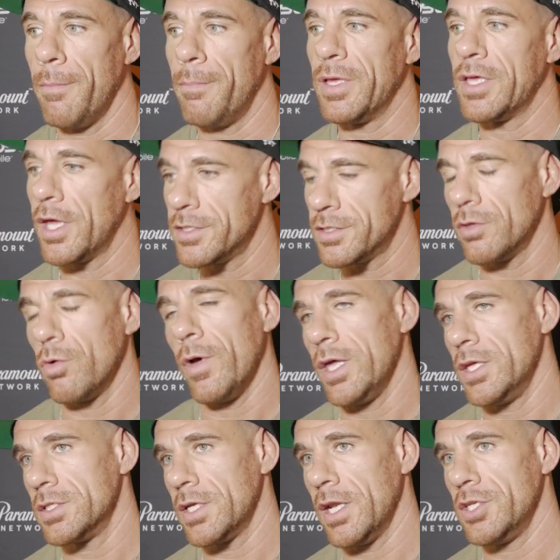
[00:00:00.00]
because of the way
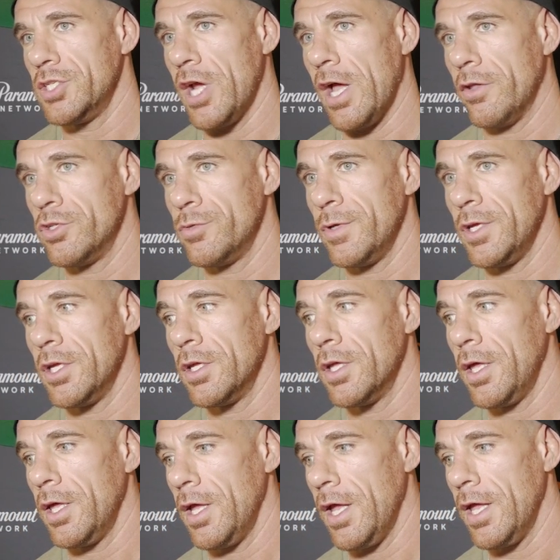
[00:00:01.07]
he's going to challenge me
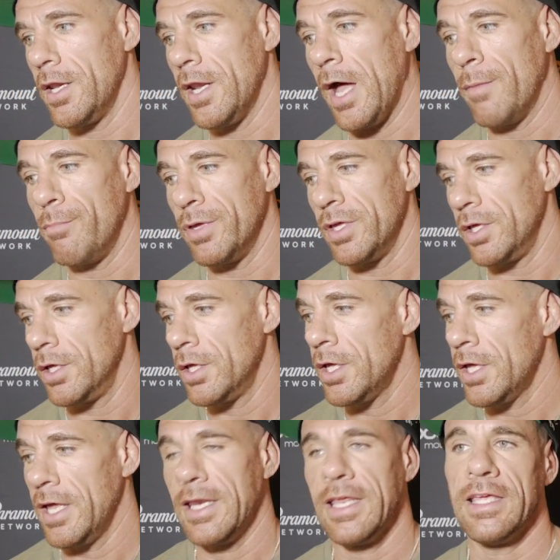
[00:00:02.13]
and not be
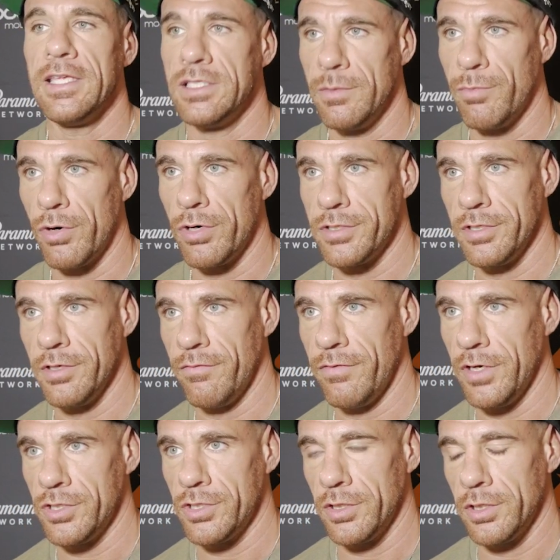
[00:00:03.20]
an easy person to
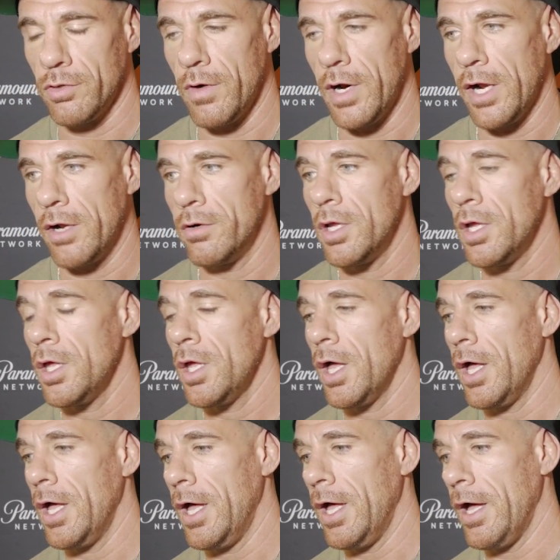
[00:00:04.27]
finish on the ground.
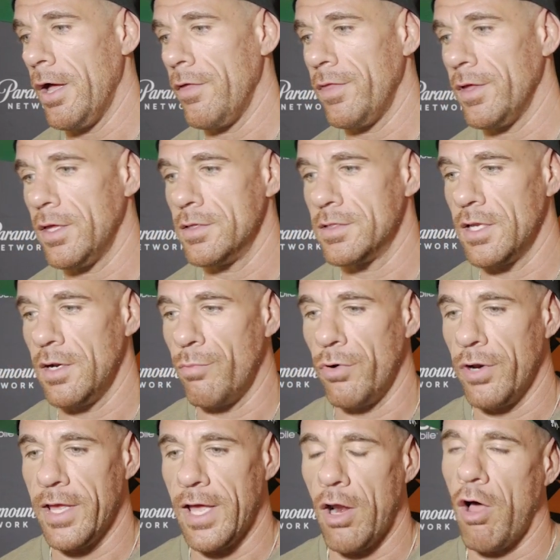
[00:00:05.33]
I think he's going to
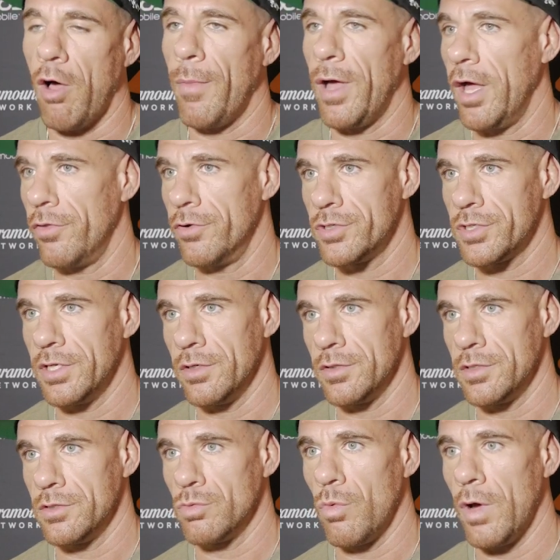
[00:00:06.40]
bring out all my other
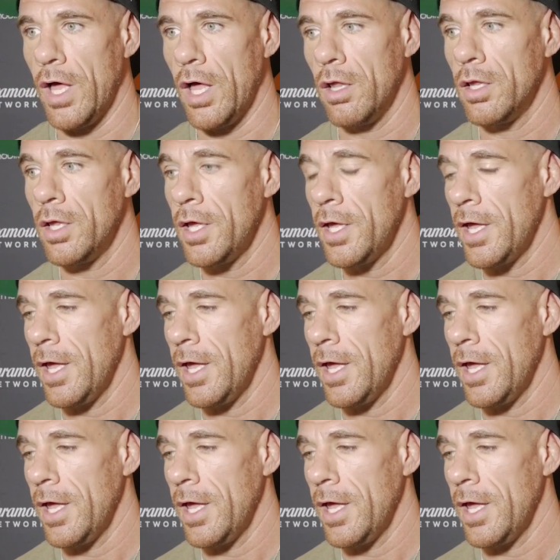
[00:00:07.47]
skills as well.